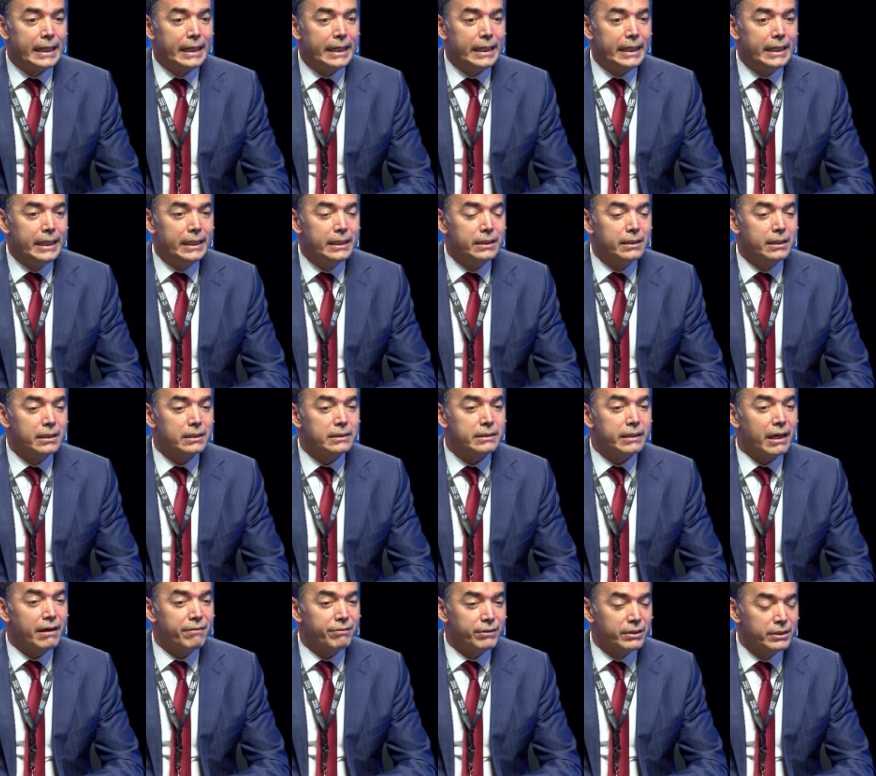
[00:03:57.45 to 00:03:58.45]
in the
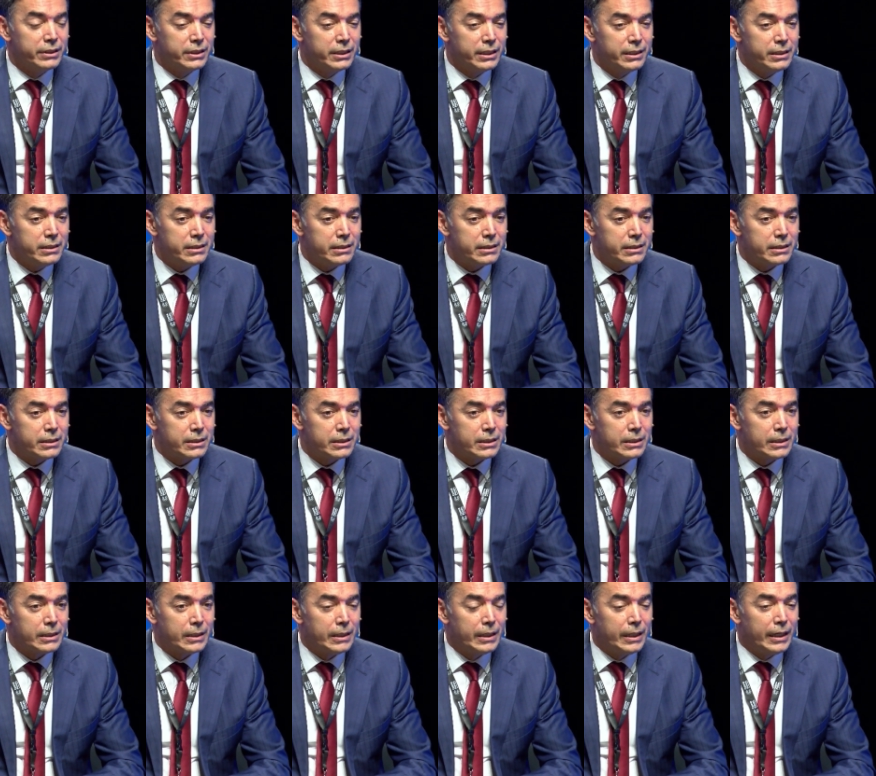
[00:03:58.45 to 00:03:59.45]
70s
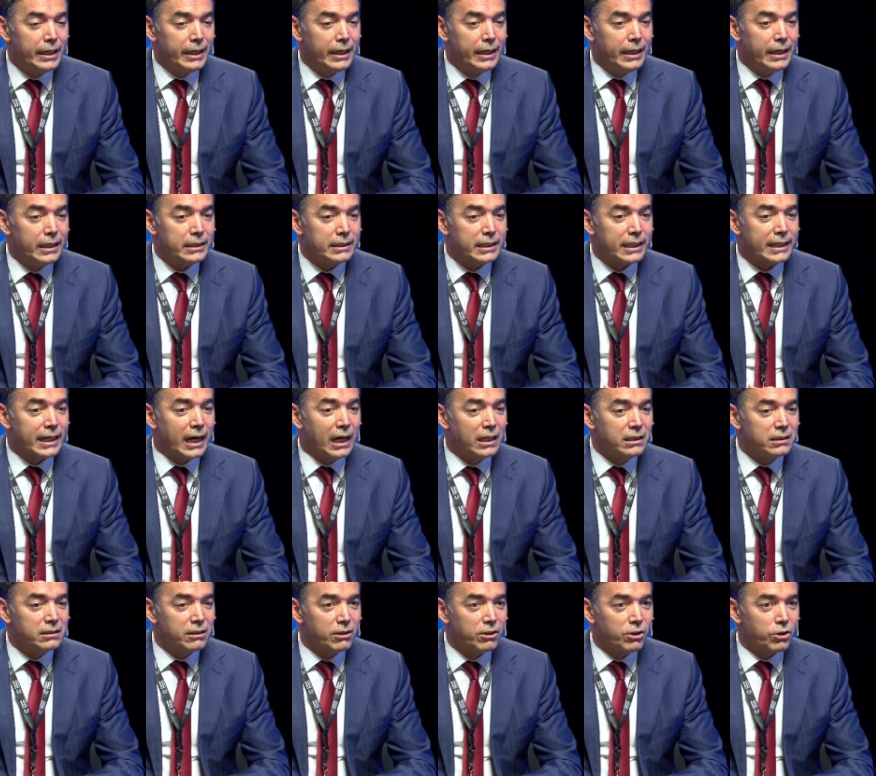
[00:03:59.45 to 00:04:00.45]
as a
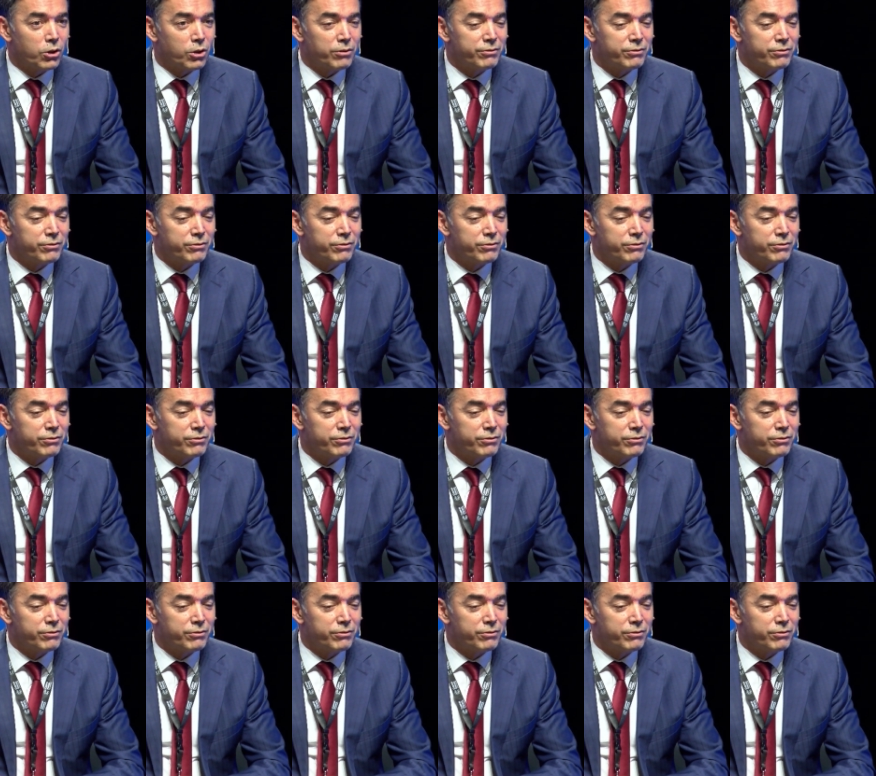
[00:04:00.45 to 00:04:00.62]
counselor of